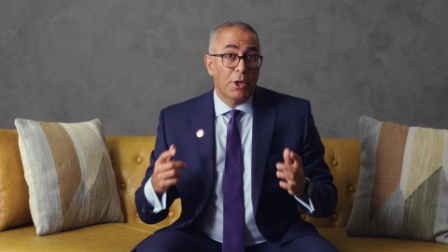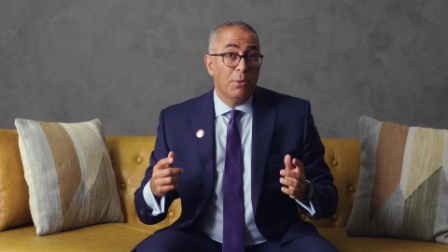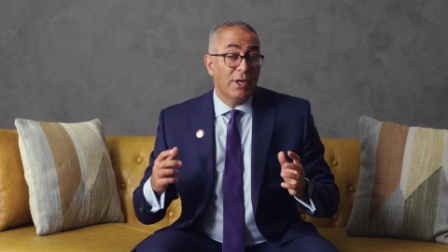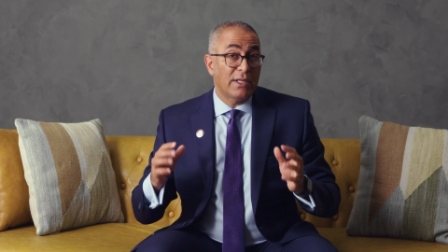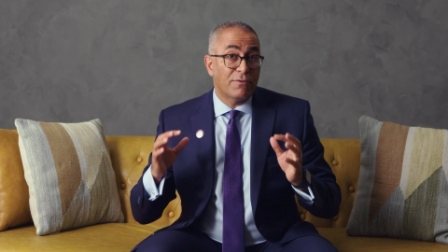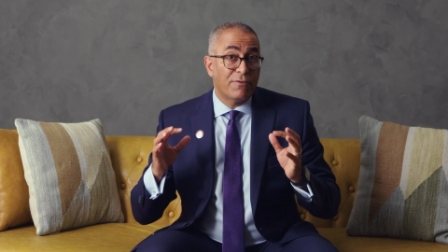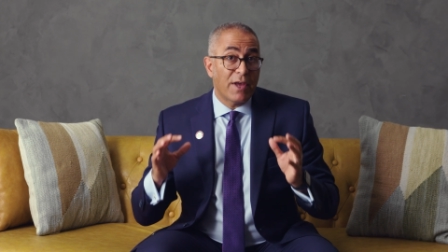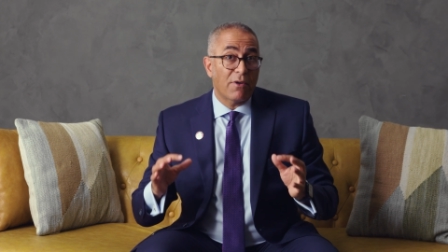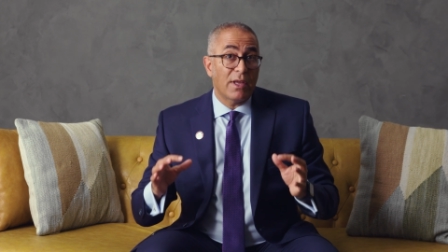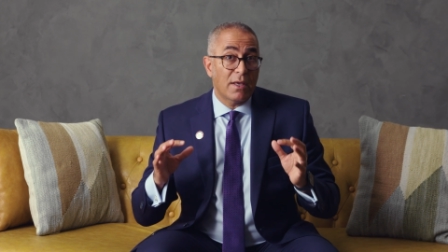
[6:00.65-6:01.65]
community is
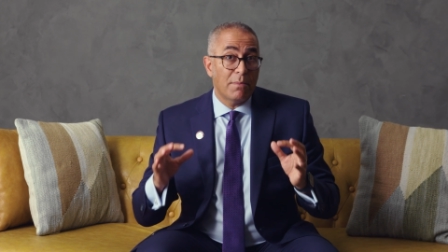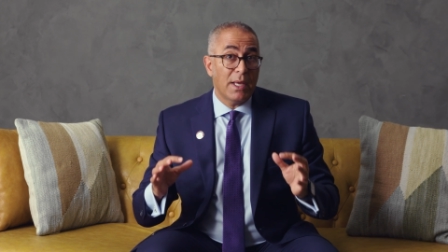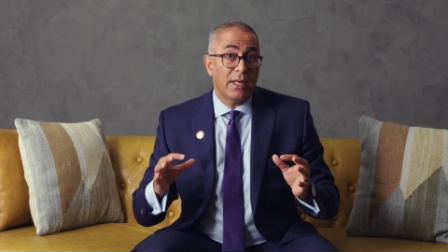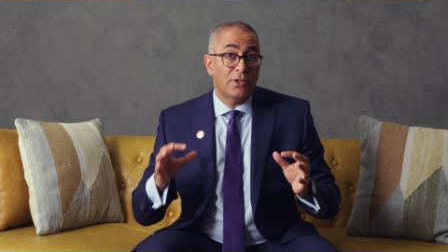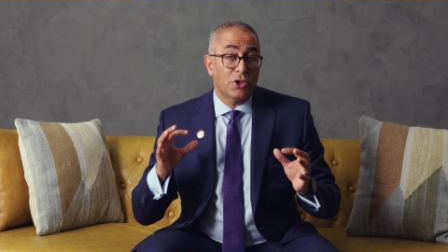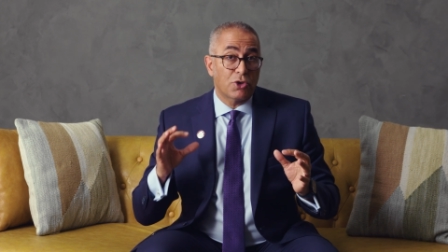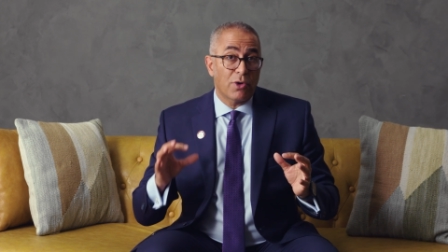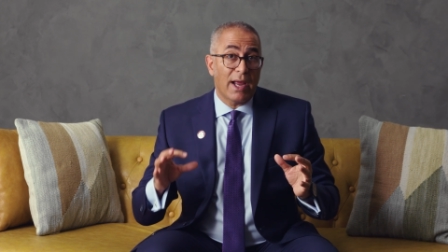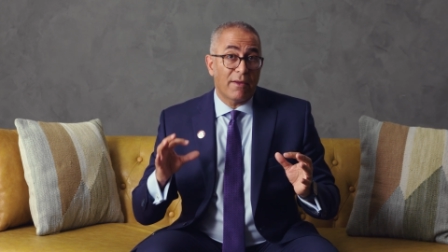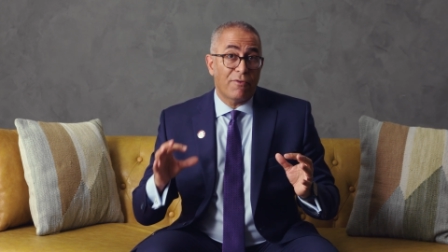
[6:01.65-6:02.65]
very committed to
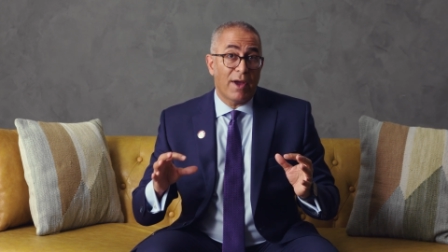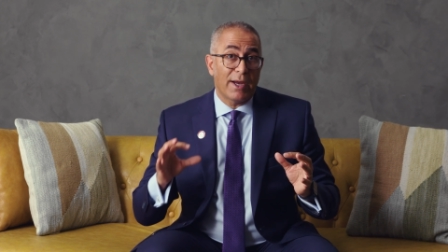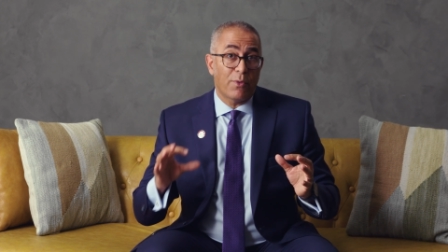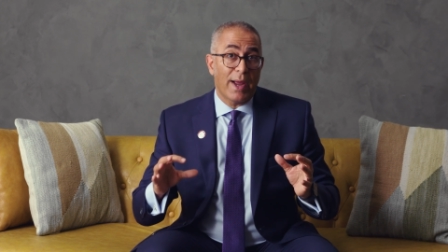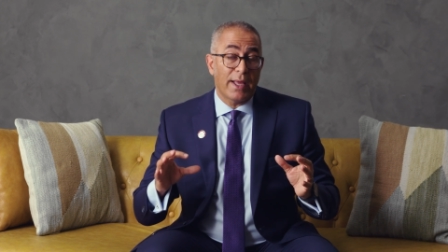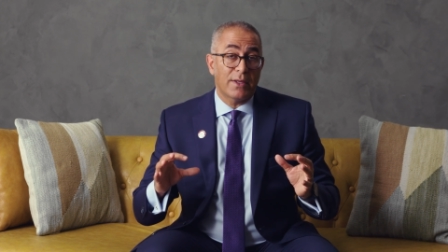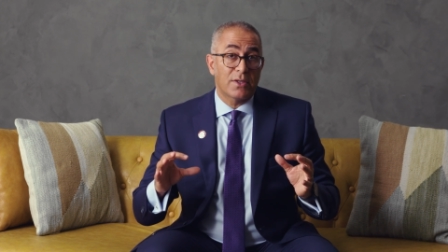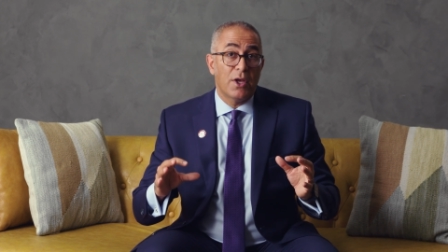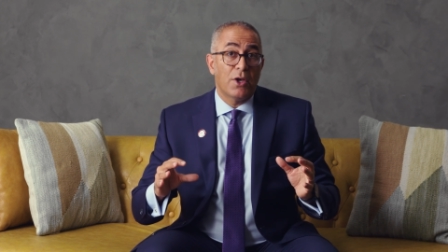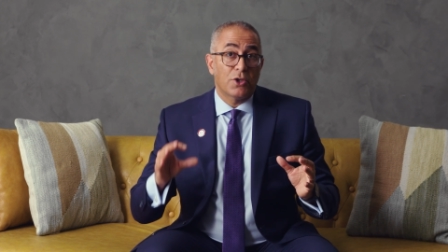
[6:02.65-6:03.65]
trying and find
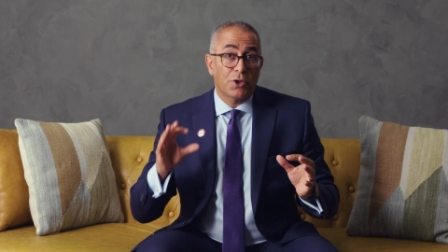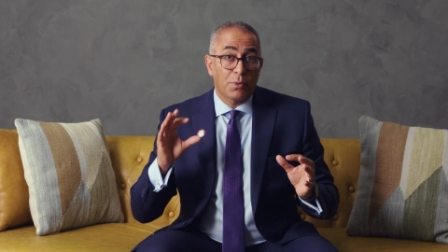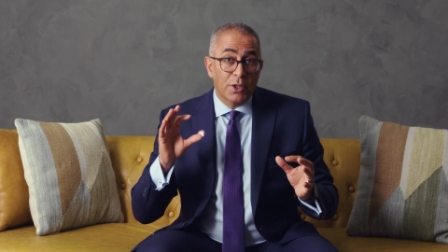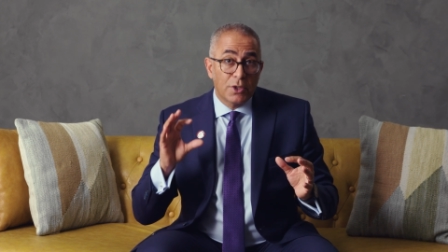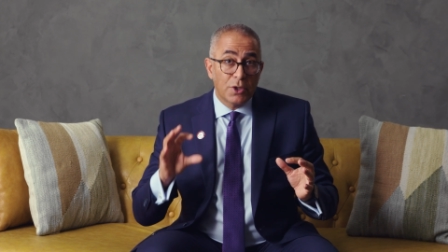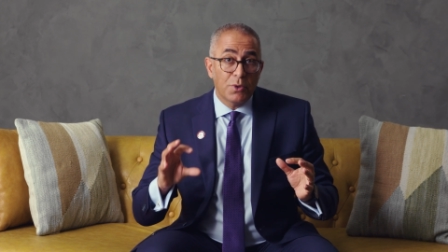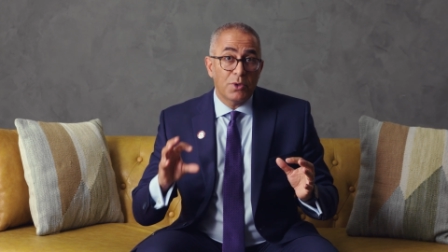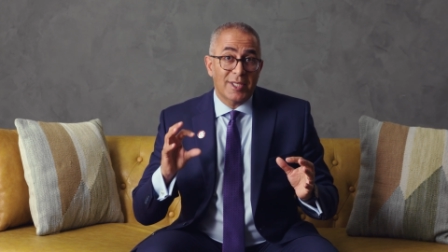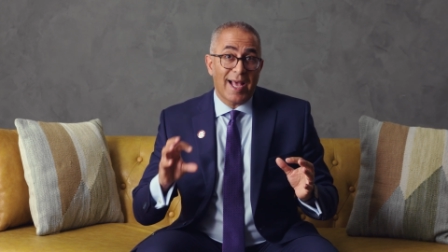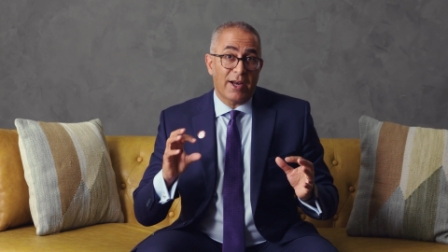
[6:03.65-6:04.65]
ways to
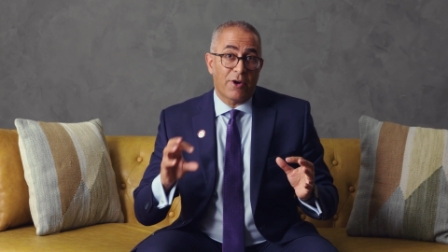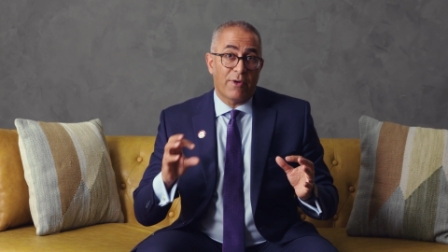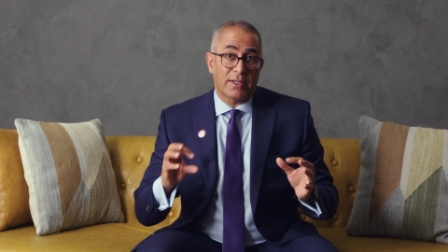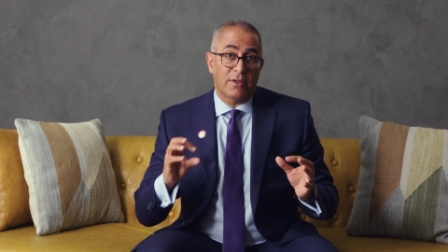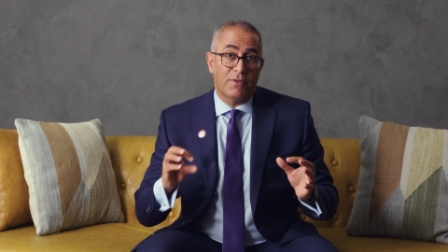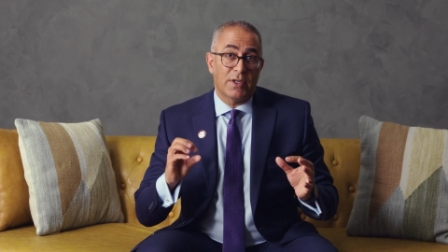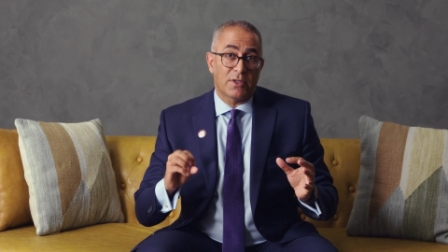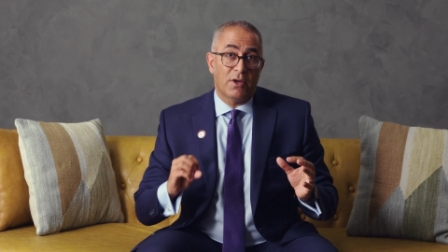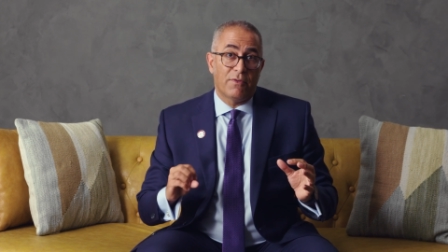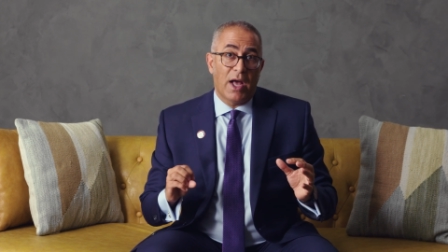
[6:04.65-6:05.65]
reduce that
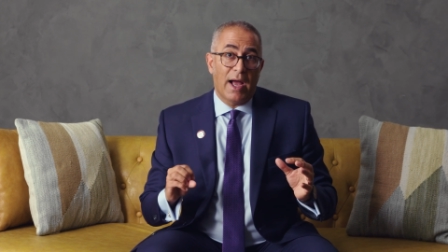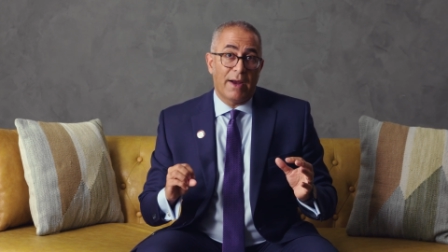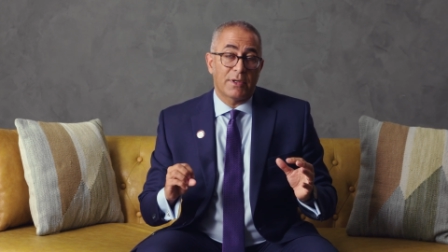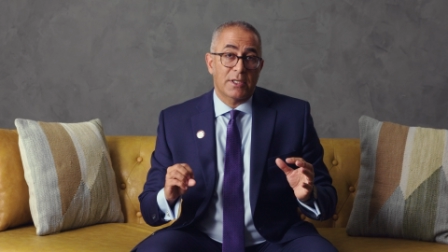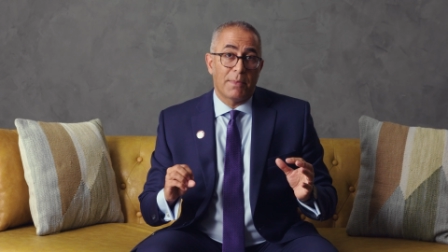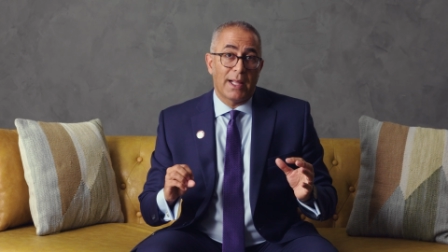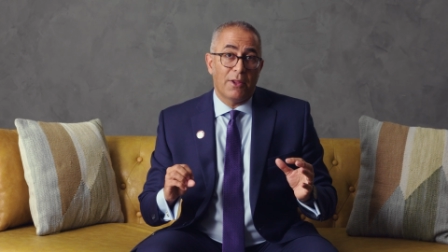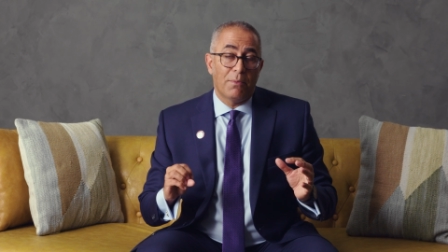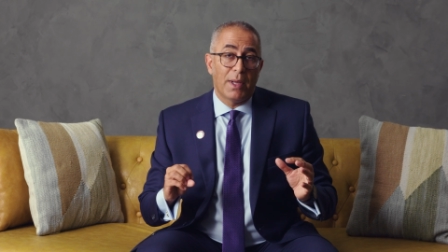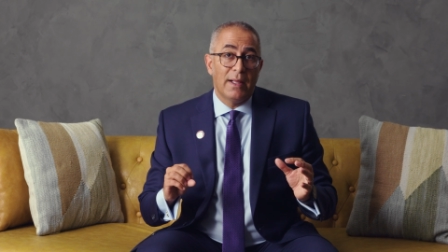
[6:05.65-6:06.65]
aggressiveness of the high-risk
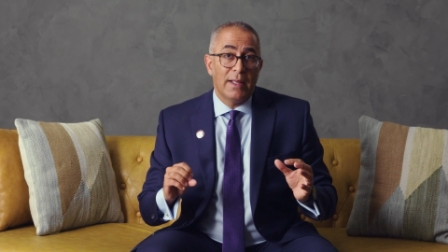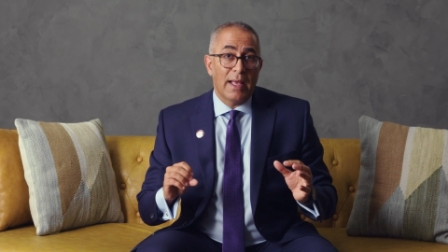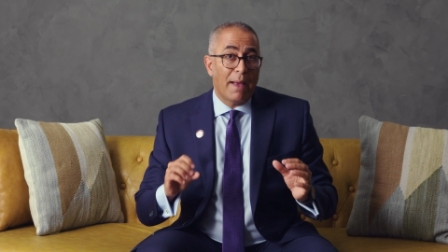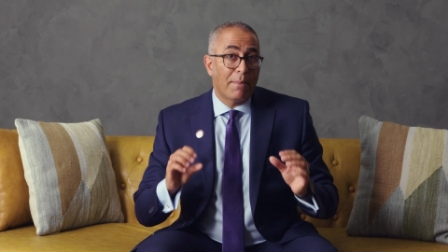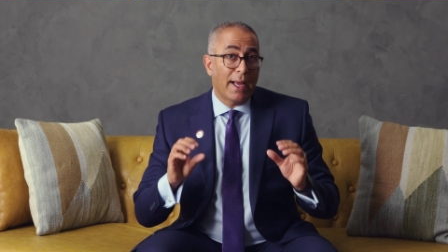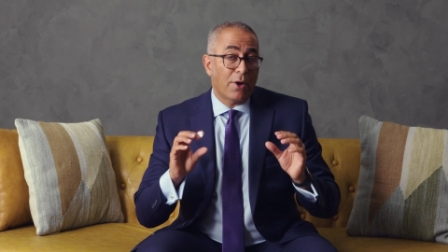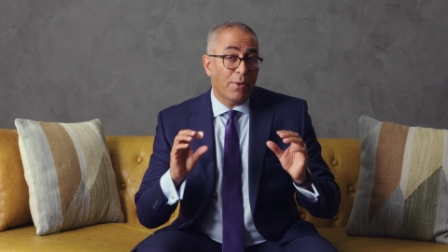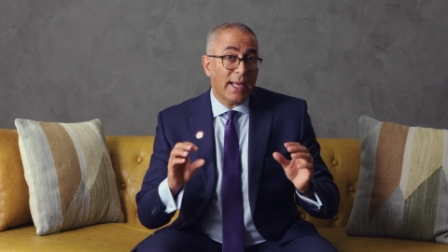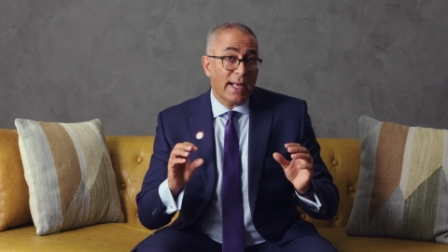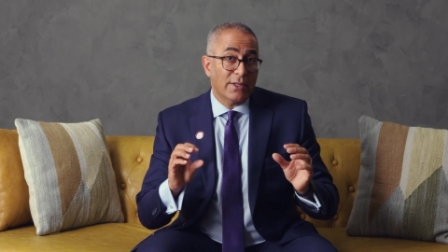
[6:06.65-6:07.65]
myeloma. And my
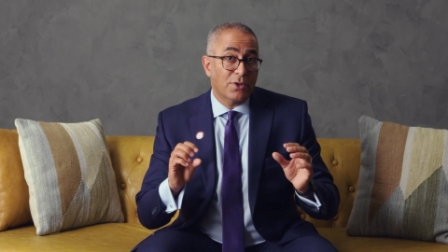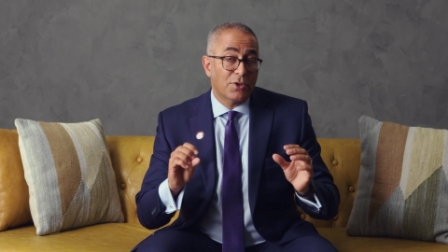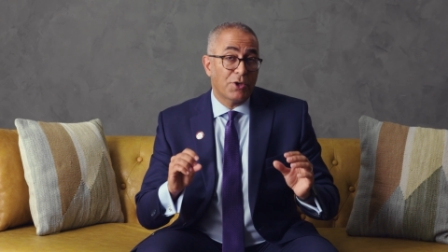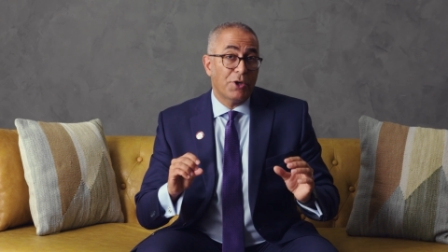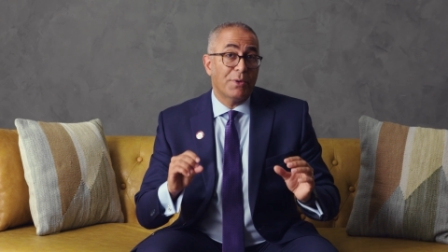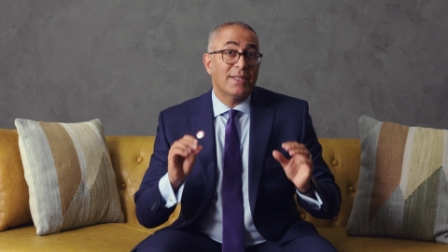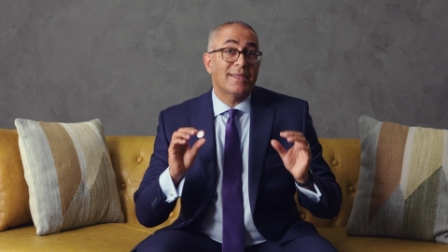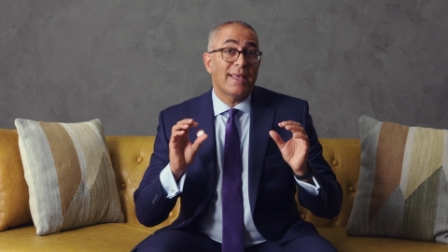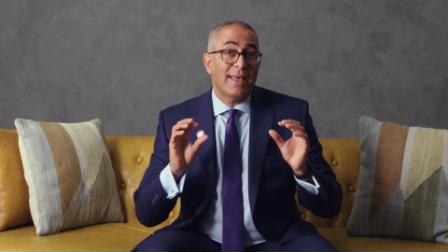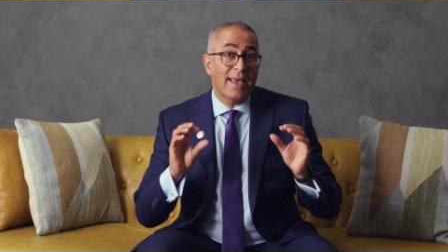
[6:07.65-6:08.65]
quick answer to you is
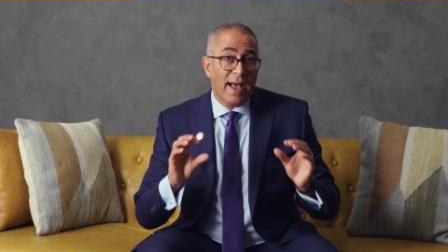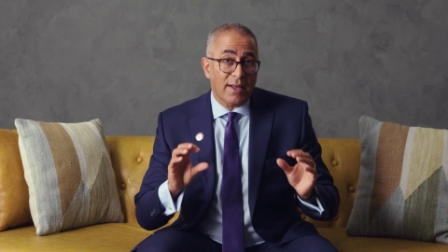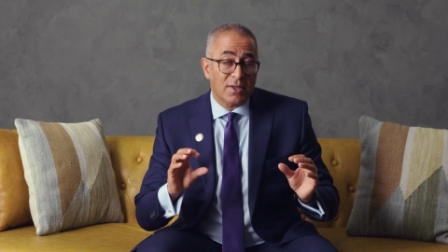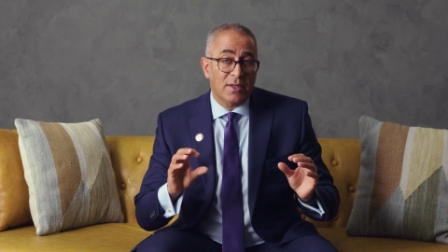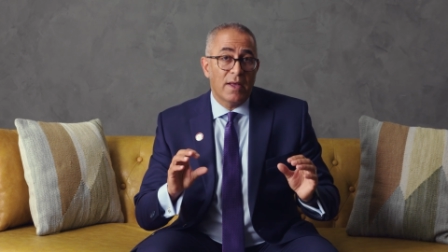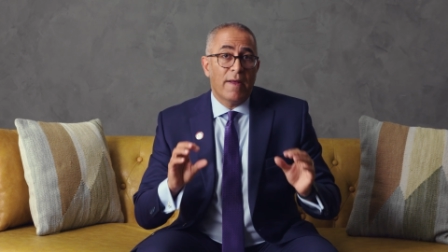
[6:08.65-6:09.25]
yes.